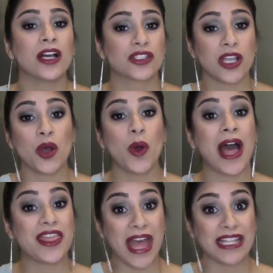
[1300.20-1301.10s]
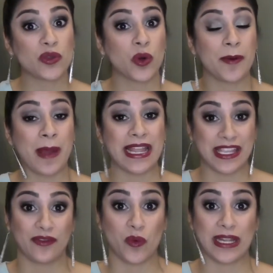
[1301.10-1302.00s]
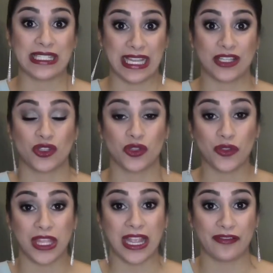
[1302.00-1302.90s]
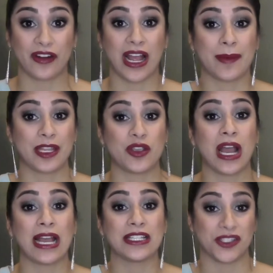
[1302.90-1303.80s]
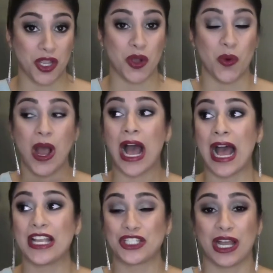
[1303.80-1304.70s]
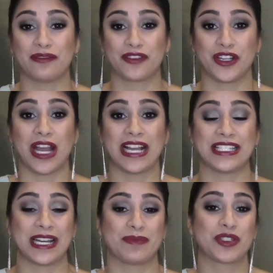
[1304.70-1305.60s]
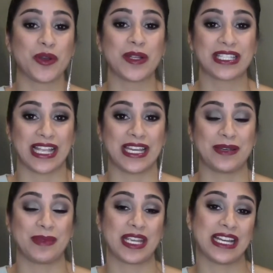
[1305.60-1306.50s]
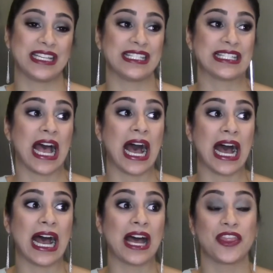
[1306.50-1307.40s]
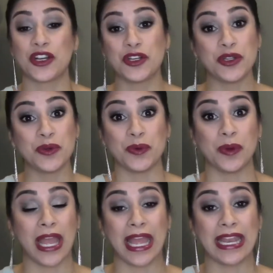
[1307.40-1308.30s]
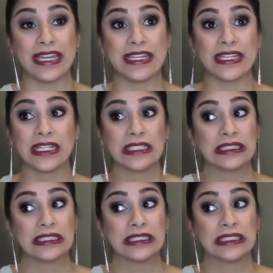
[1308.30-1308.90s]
So that's where my giveaway stands. So don't think I forgot about you guys. No, I shop for you guys, and I'm so excited because uh, they're new, and